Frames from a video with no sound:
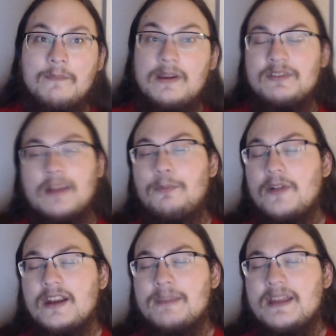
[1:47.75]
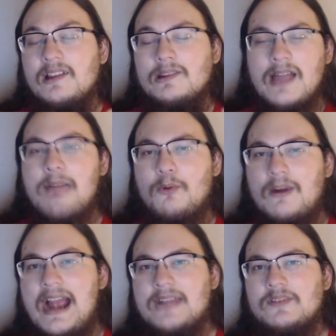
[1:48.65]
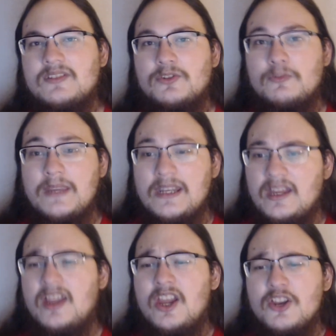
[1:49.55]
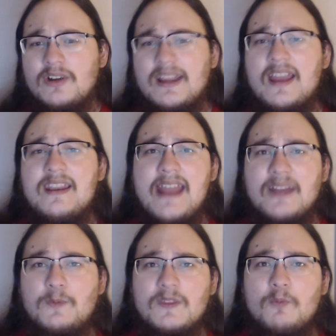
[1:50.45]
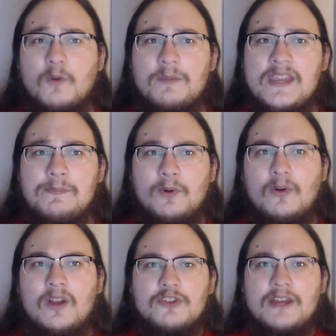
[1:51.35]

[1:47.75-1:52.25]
But I plan on being a lot more active in social media, trying to connect with more people,